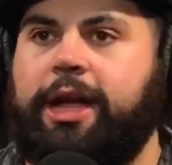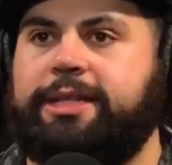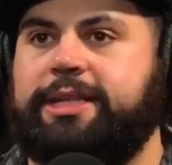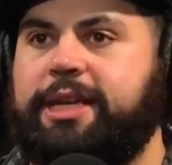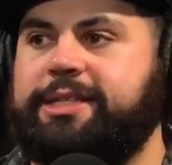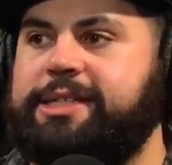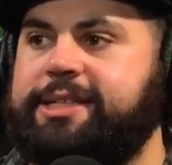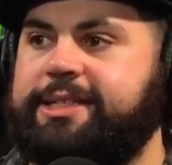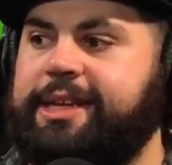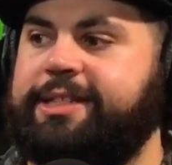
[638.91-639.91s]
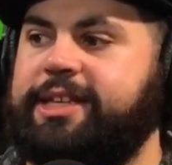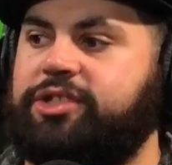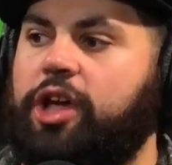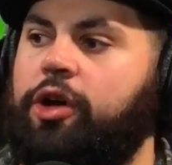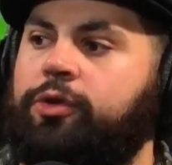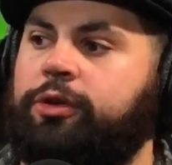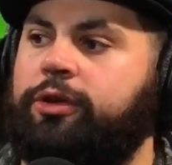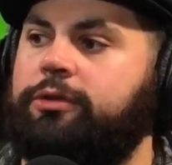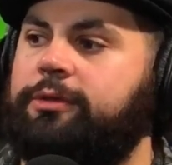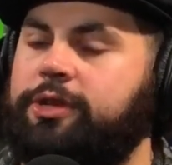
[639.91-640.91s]
It's its own,
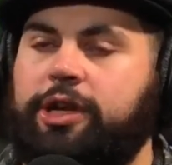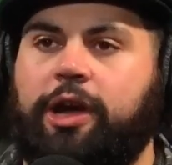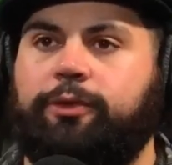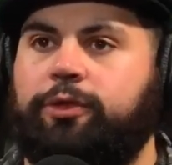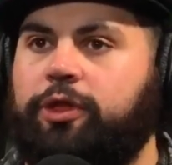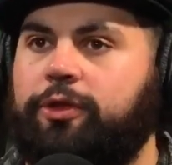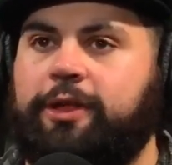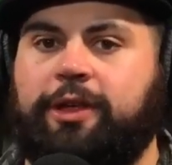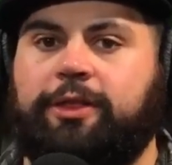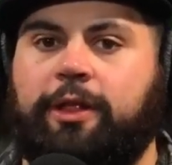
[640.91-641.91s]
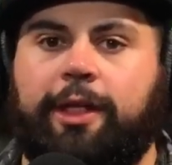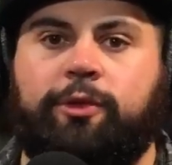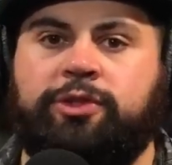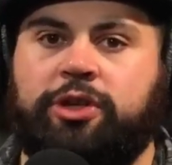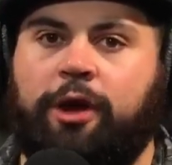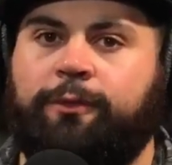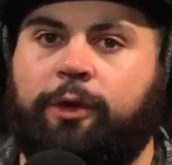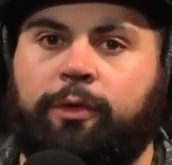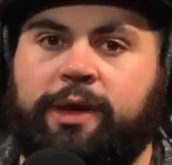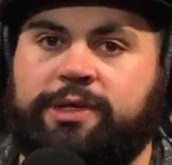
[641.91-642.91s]
they're the Lone Star for
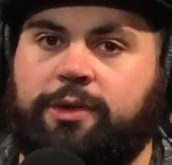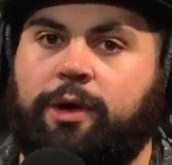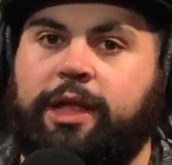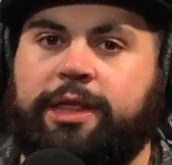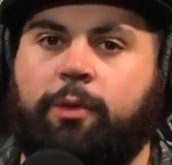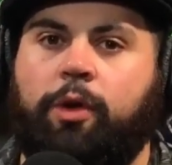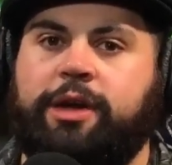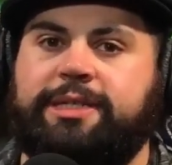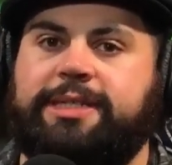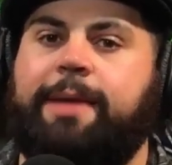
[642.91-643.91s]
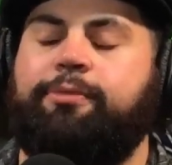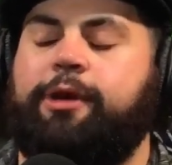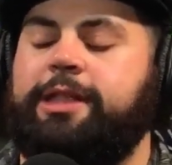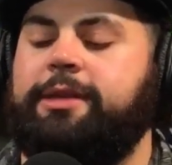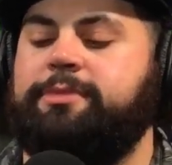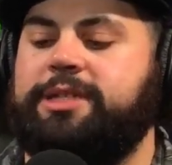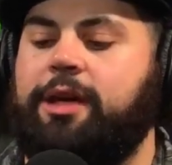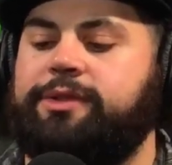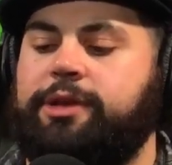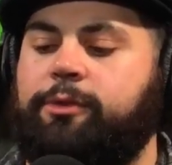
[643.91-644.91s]
a reason, right? They want to separate
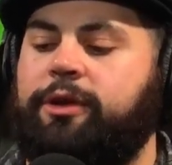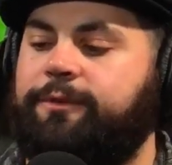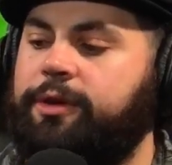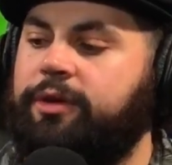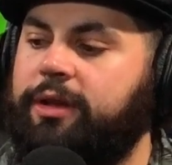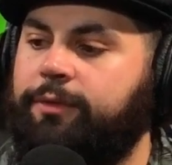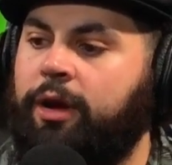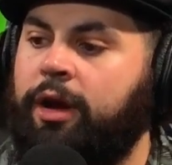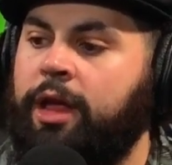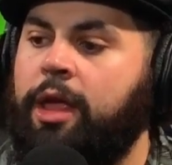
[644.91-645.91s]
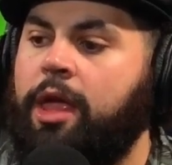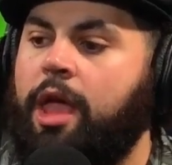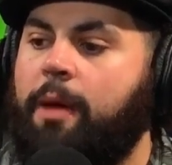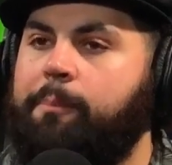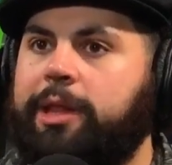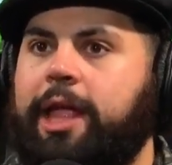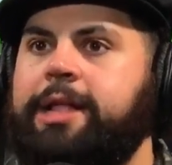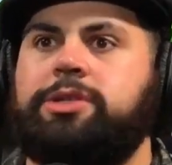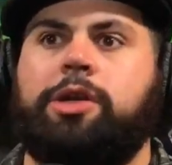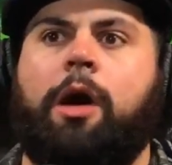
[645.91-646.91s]
themselves and they want to feel different. But
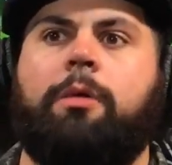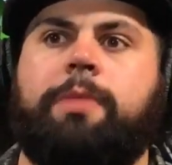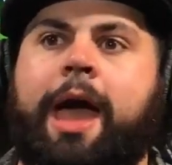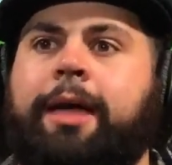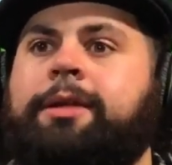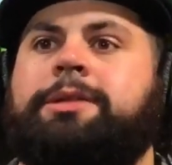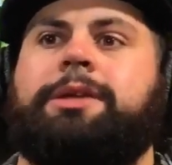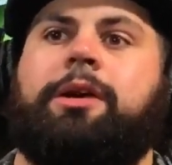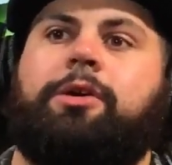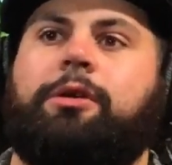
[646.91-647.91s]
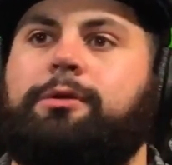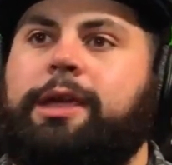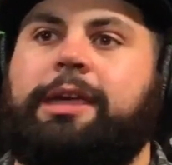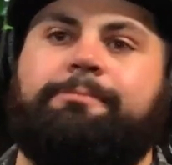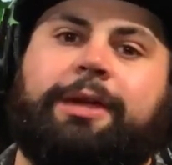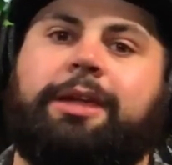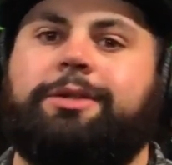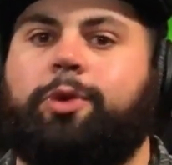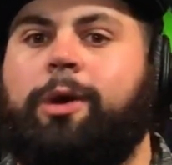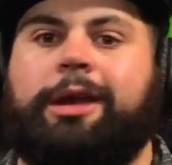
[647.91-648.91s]
let's go back to who he beat
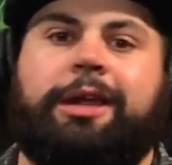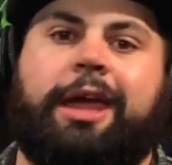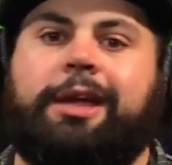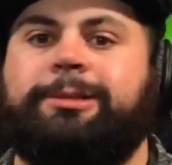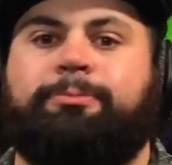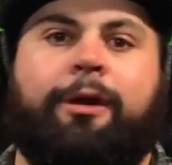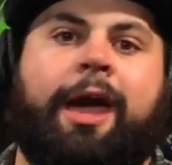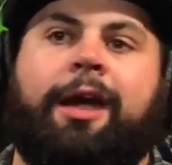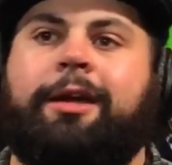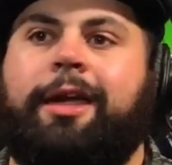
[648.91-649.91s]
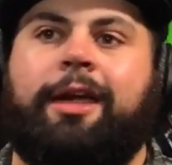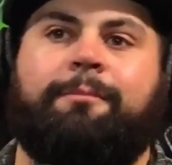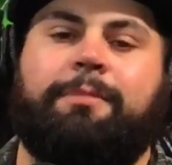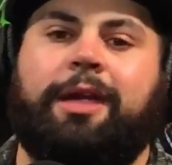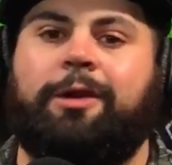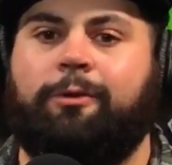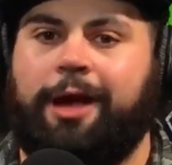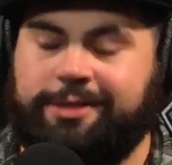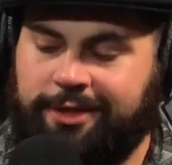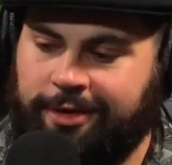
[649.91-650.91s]
20 days prior to him being
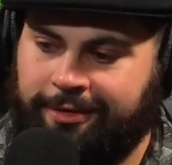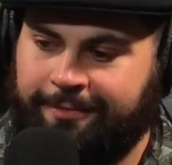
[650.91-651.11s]
arrested.